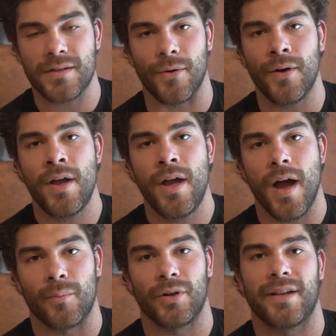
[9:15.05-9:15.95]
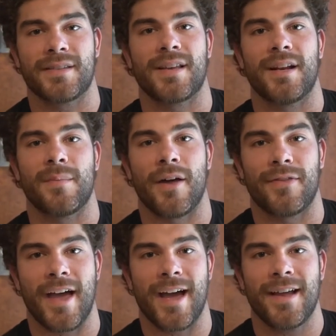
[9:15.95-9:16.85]
so I'm really excited
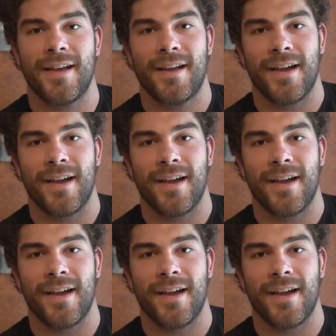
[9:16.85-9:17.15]
about that.